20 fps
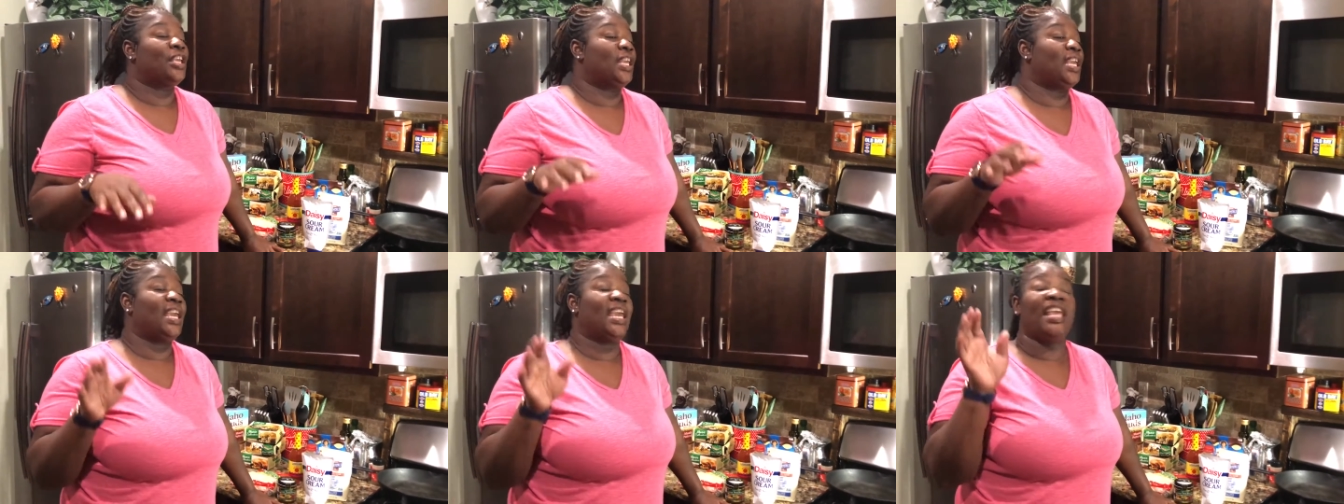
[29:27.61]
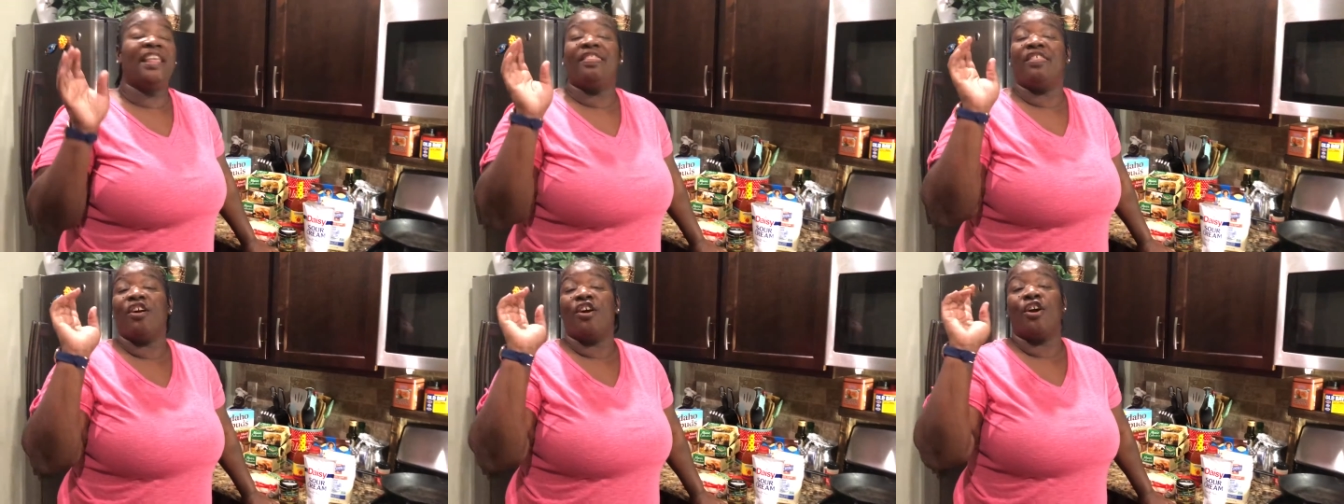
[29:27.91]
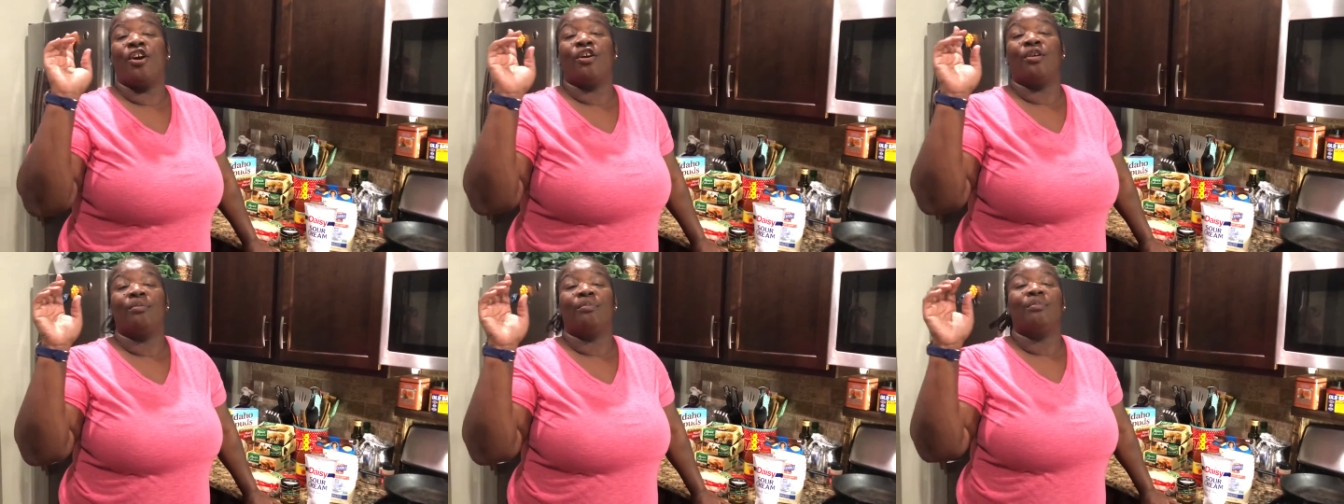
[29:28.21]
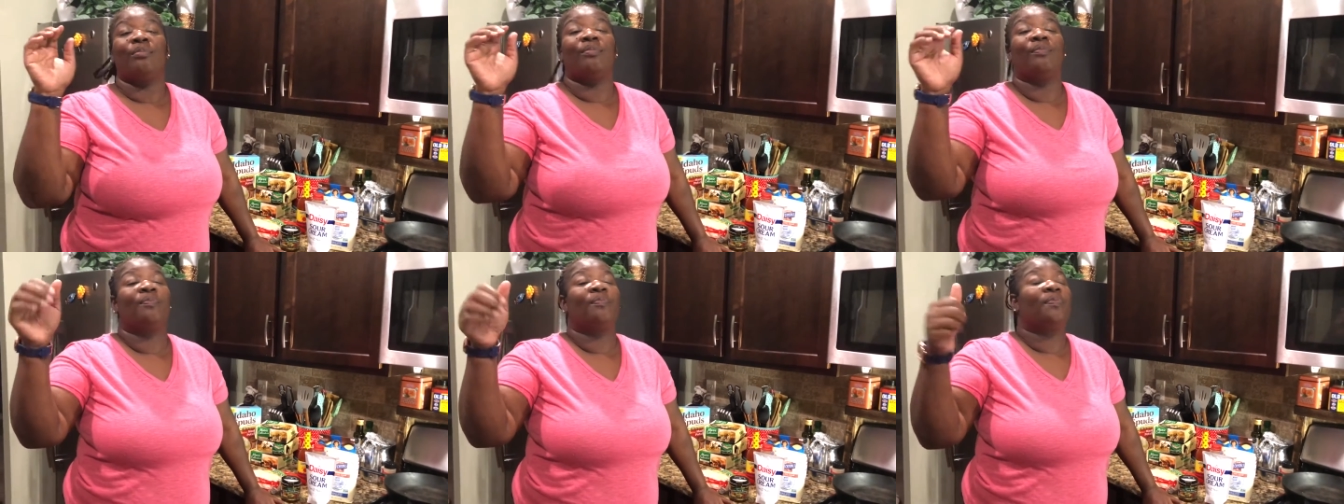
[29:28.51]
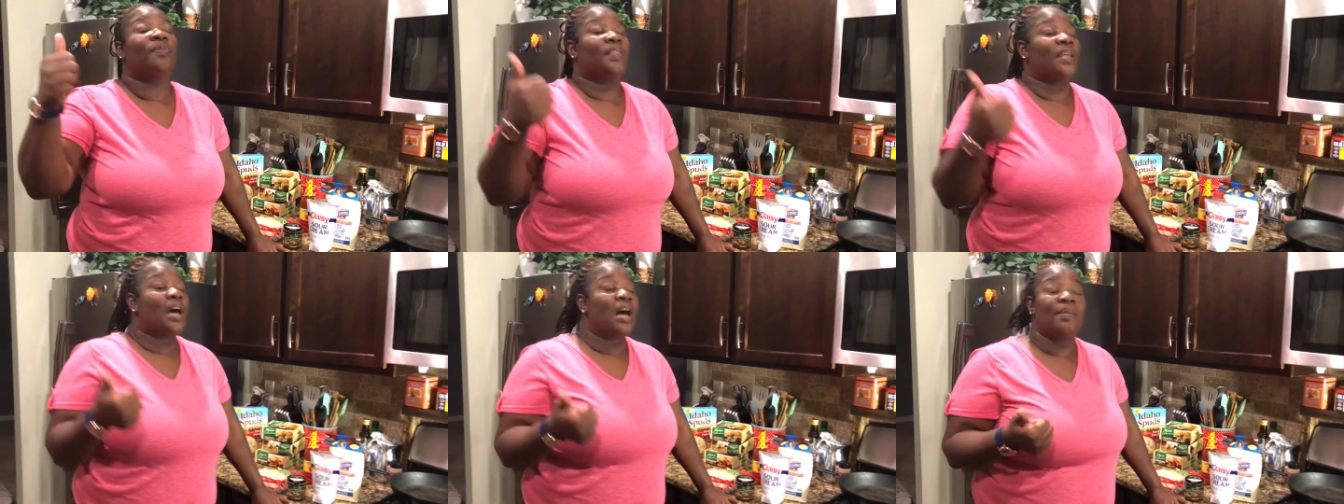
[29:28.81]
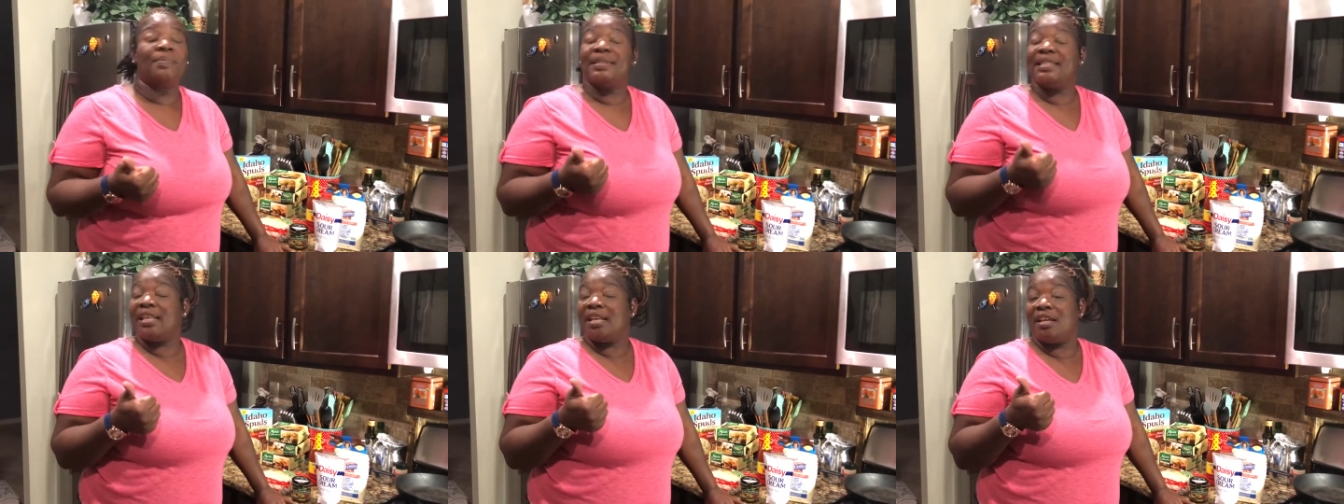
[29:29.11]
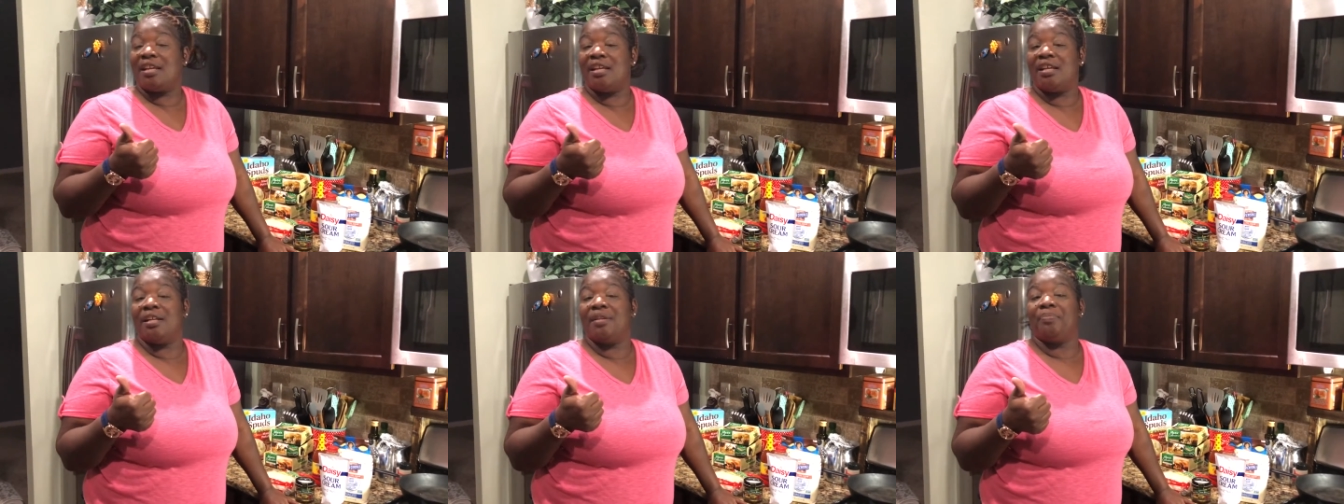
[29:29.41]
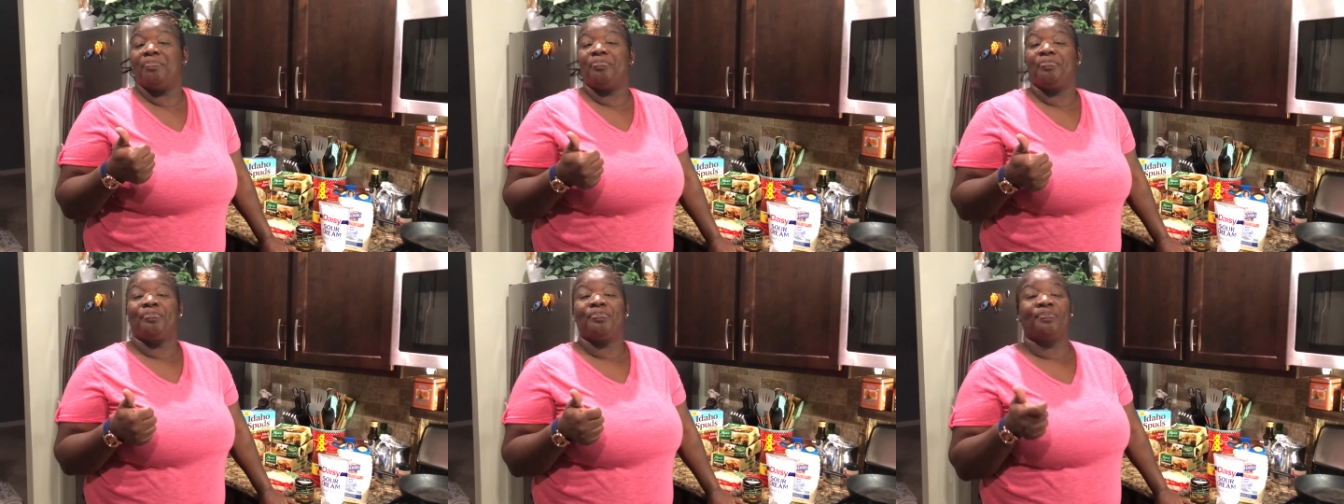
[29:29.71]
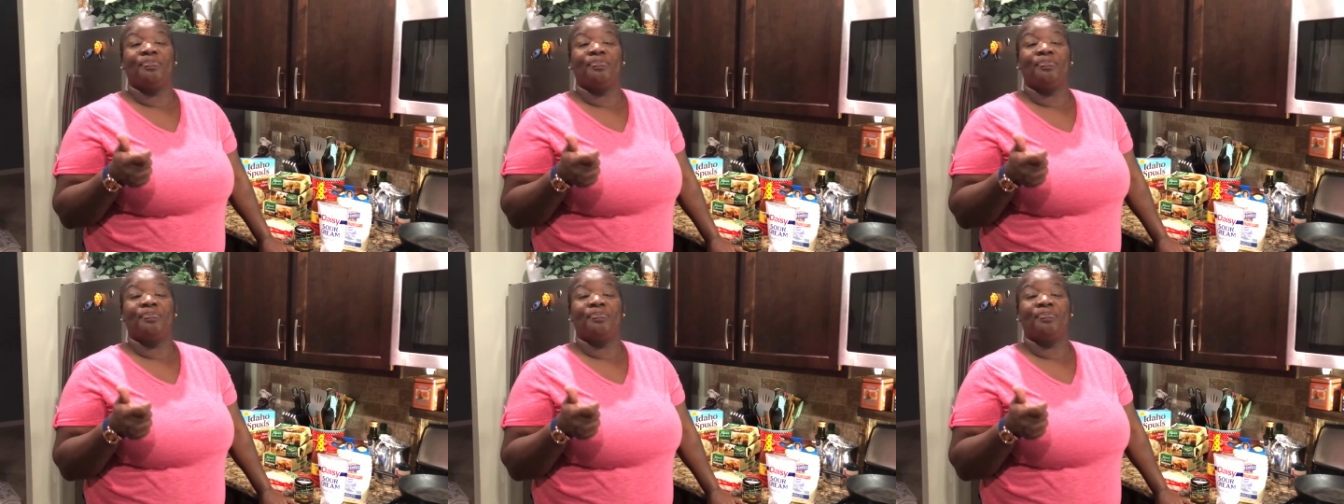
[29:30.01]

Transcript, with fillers: either thumbs it up,